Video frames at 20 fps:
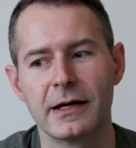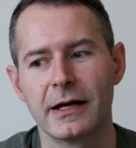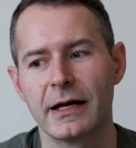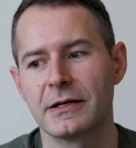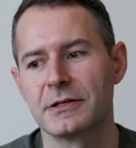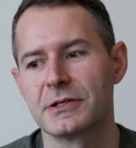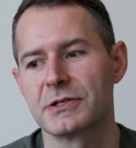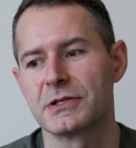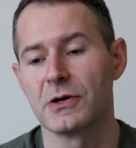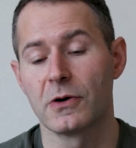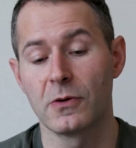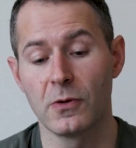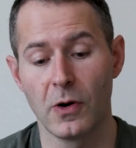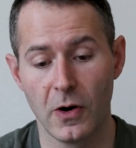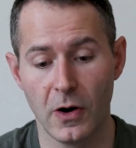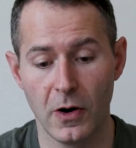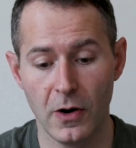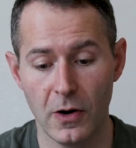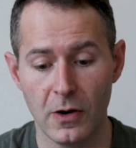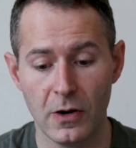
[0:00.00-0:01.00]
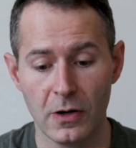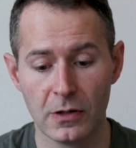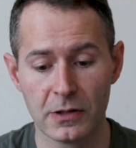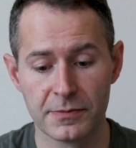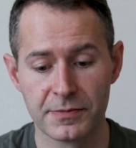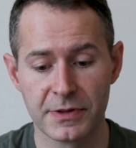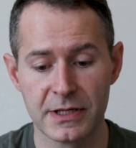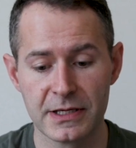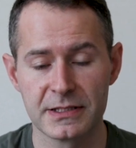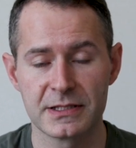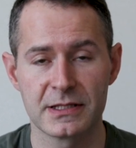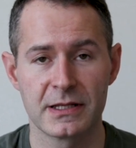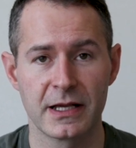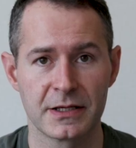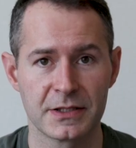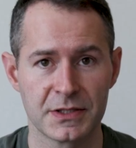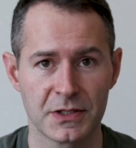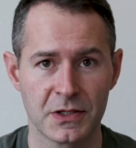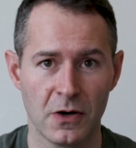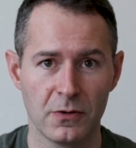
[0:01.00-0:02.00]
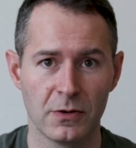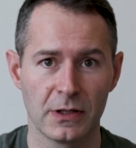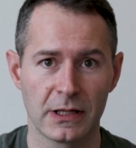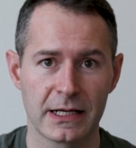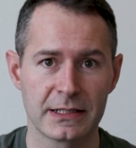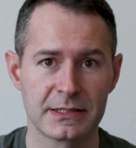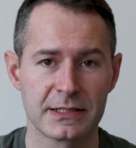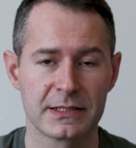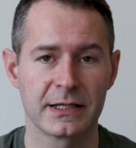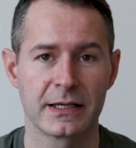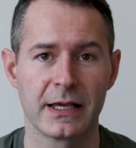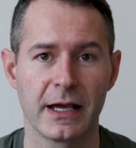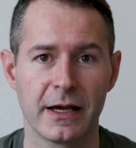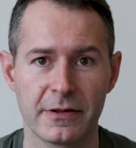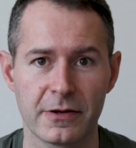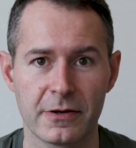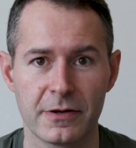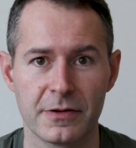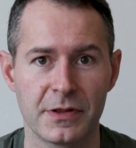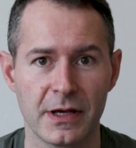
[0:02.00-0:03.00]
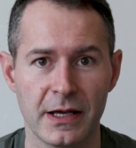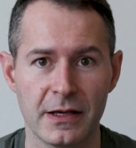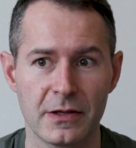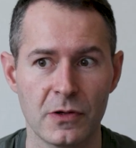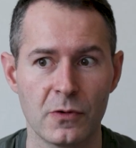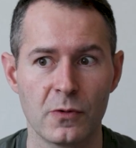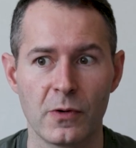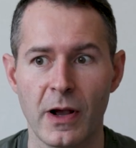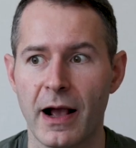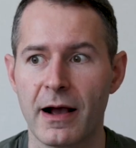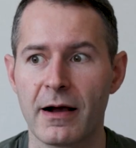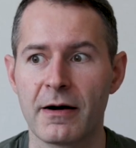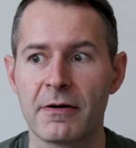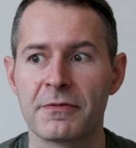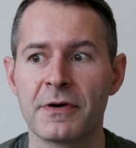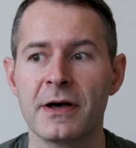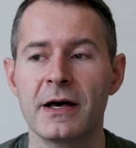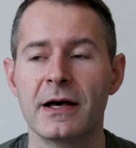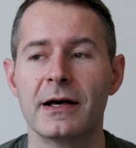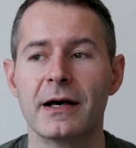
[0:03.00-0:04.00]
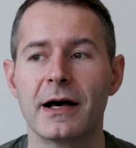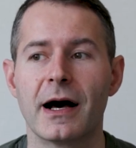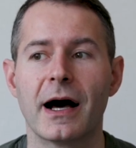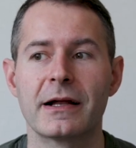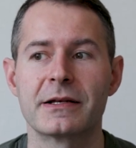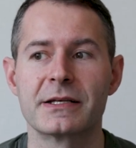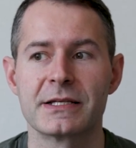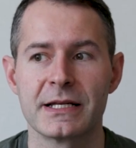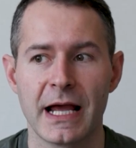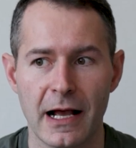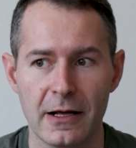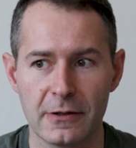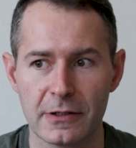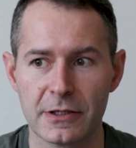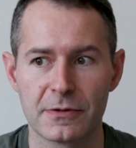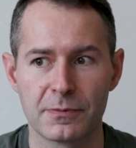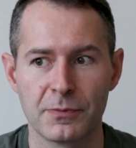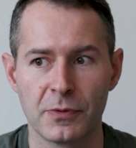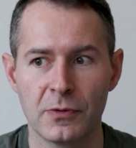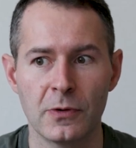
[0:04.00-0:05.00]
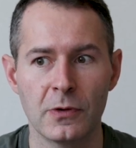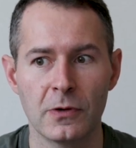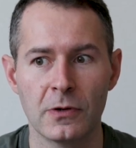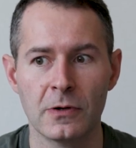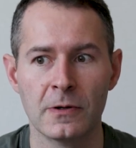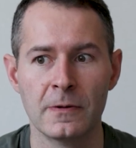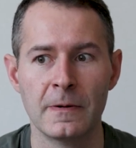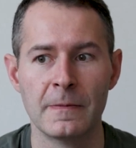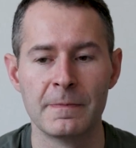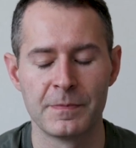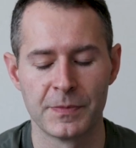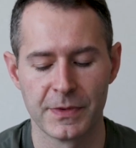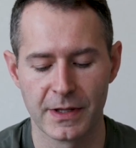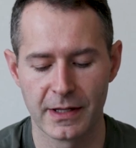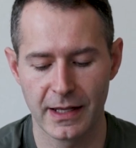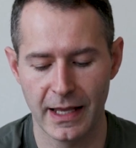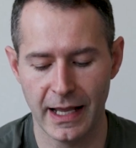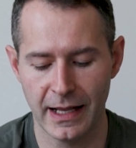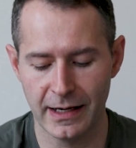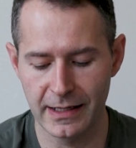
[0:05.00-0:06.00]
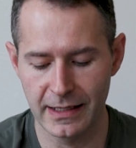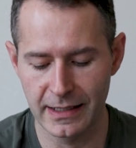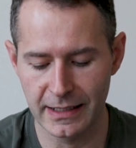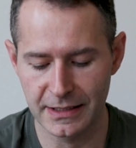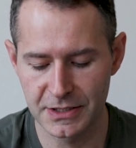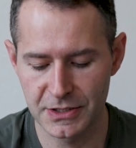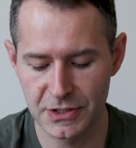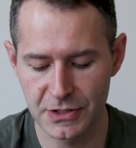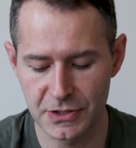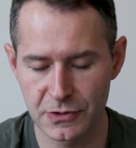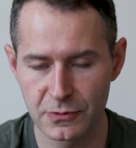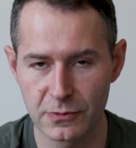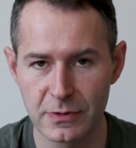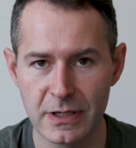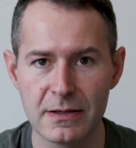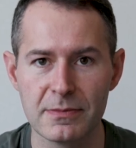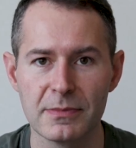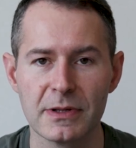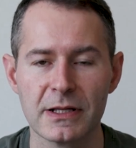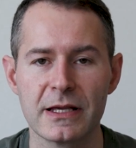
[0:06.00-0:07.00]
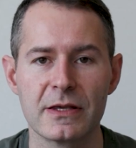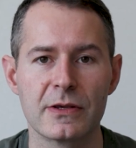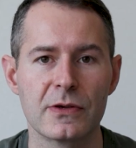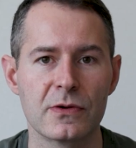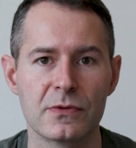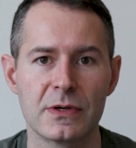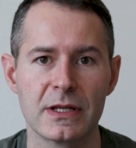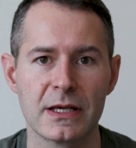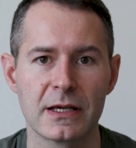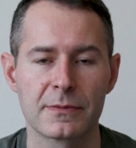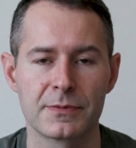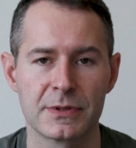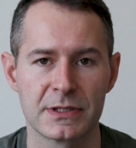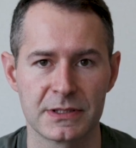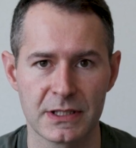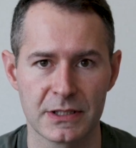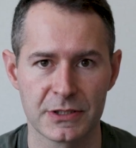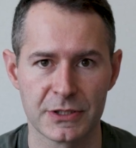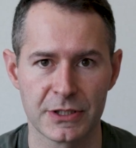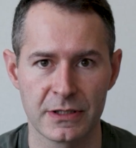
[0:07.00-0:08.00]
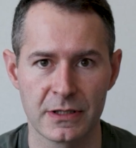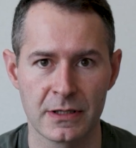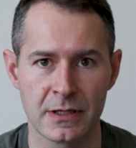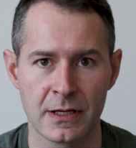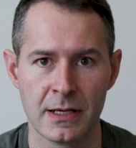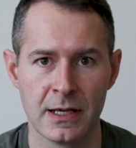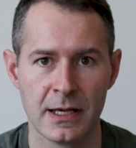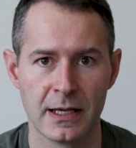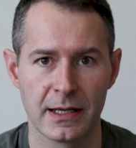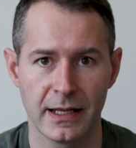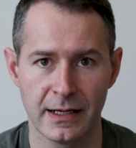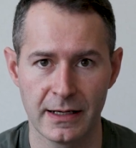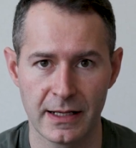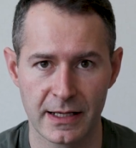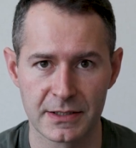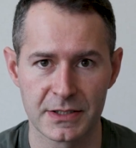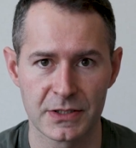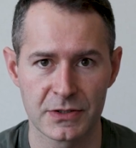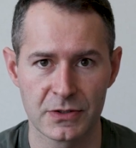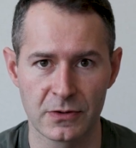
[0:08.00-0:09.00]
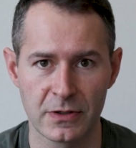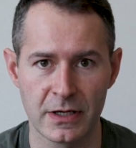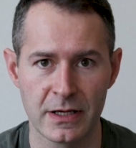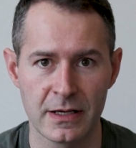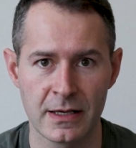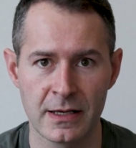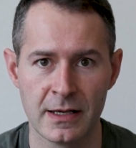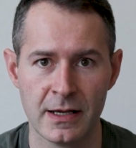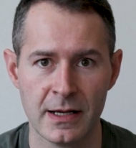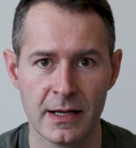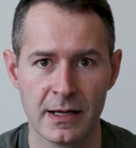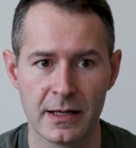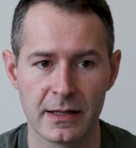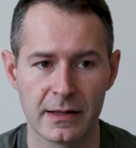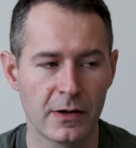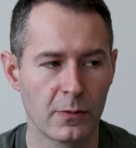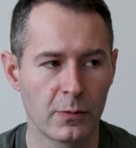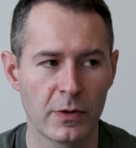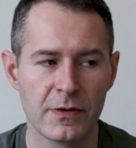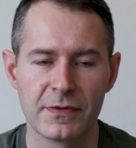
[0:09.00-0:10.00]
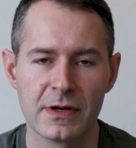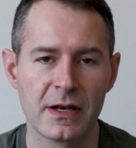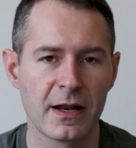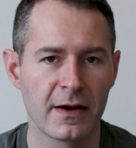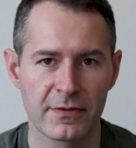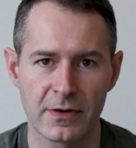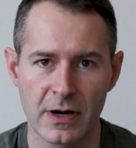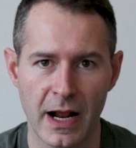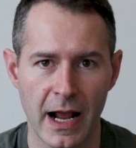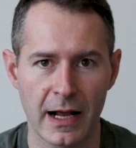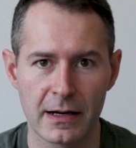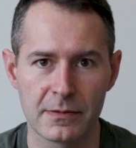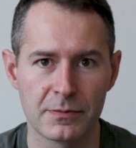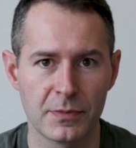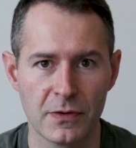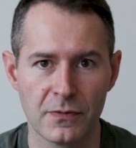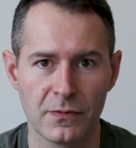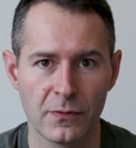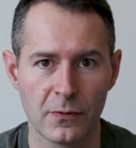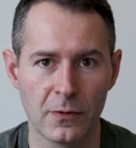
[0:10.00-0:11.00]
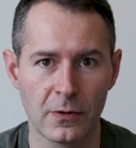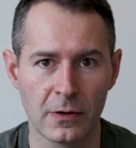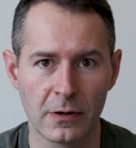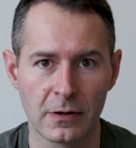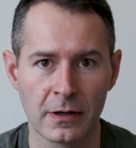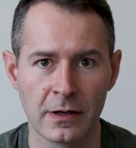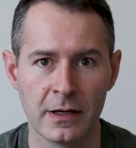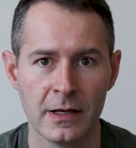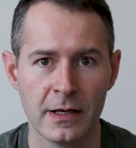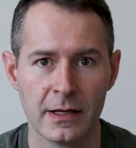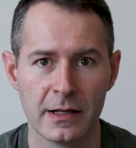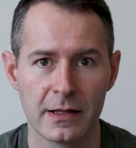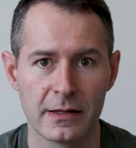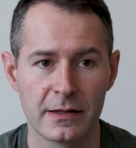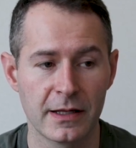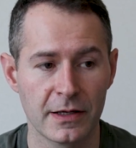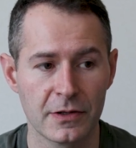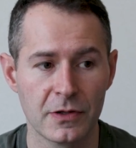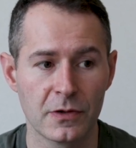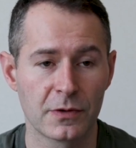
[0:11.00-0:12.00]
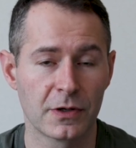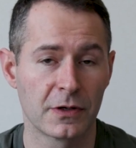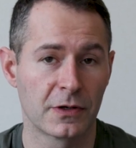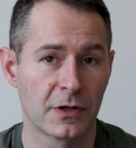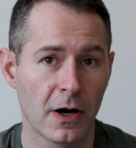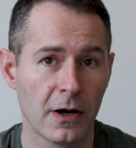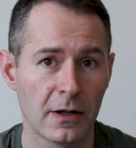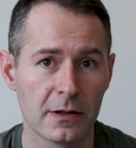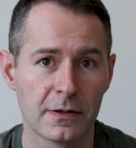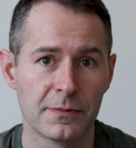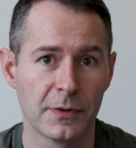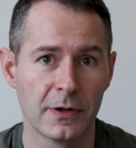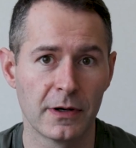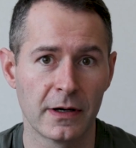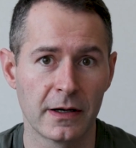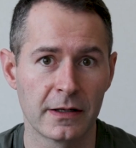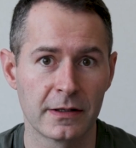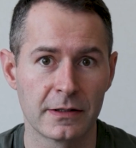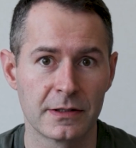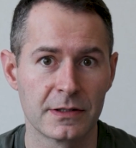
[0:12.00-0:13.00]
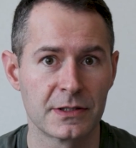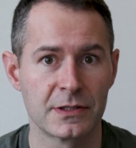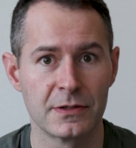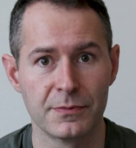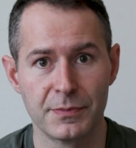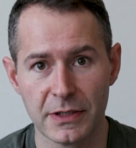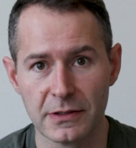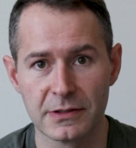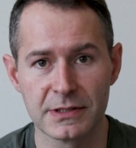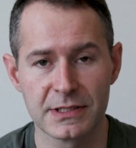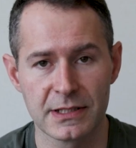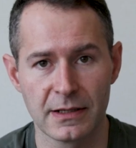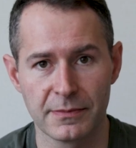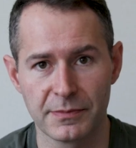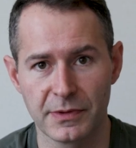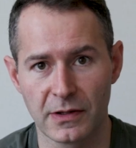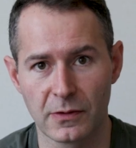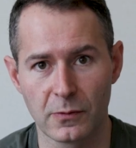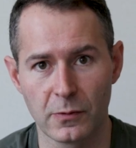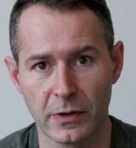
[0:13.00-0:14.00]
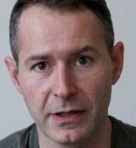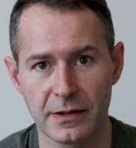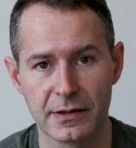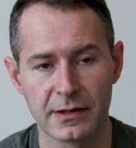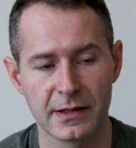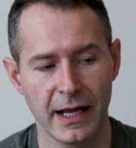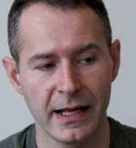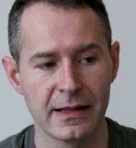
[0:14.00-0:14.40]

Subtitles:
And so all of these things coalesce together that you have a talent pool at an extremely unique position in history that we've never had before, that you could call upon to build something with.